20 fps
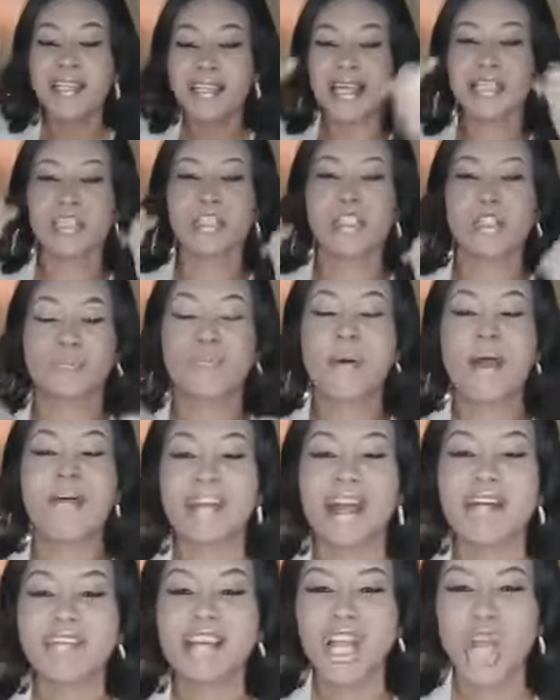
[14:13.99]
The
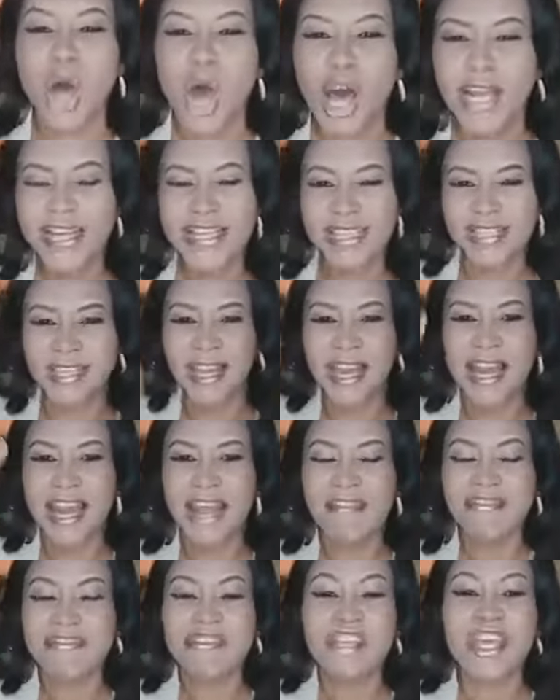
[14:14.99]
Spirit of the Lord is
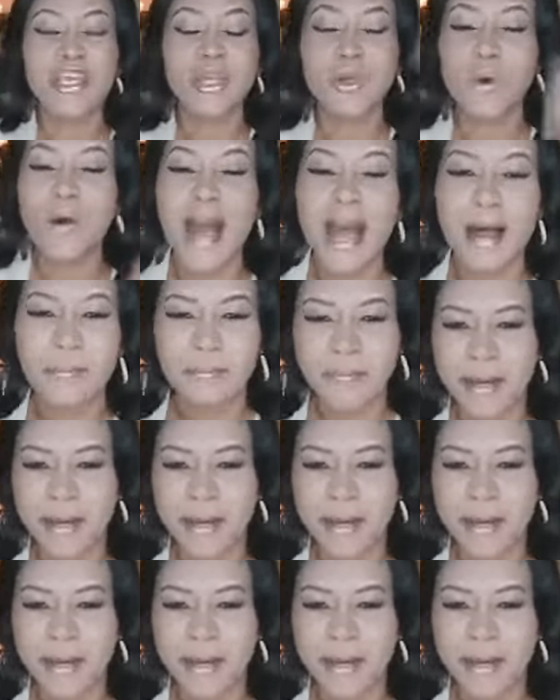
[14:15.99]
lifting you up.